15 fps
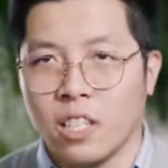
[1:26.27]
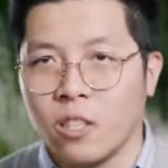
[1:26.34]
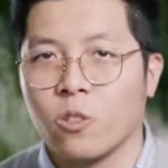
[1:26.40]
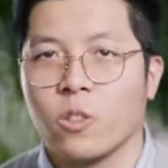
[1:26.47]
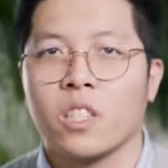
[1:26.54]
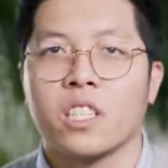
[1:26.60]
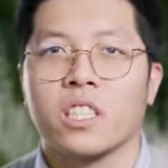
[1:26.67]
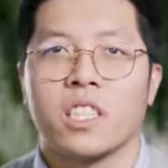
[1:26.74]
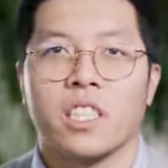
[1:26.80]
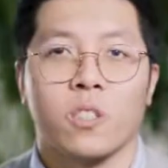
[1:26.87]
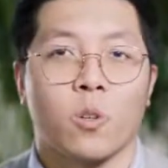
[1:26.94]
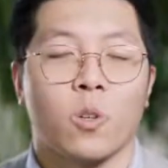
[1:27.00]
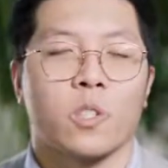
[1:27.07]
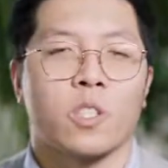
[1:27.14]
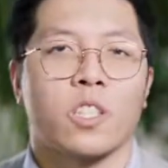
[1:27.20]
illness,
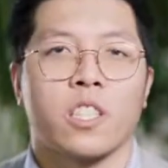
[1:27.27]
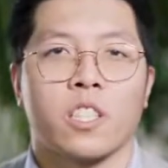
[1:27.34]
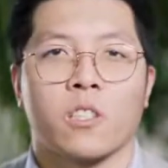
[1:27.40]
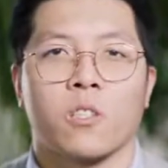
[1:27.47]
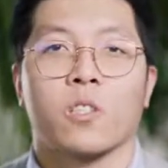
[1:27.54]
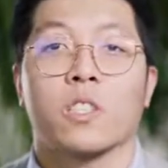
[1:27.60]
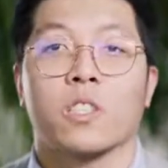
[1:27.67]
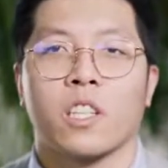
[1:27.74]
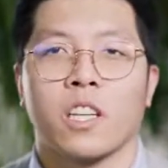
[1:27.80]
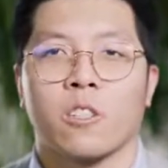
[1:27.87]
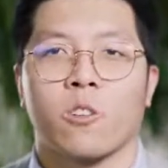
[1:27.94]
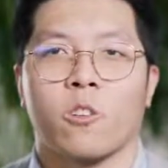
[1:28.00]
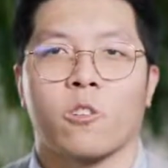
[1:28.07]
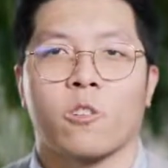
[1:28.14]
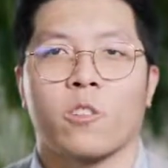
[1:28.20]
and also includes
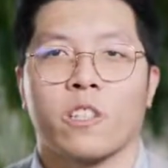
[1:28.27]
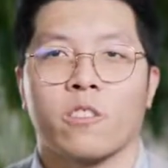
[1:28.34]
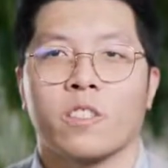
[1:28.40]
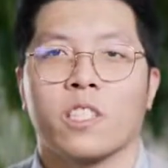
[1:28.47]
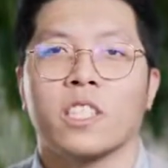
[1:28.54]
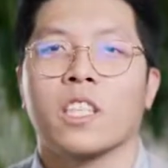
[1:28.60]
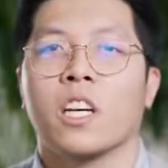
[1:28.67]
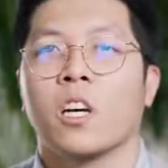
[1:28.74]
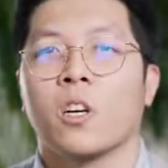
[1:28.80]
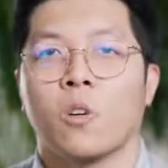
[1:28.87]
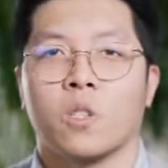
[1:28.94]
psychological illness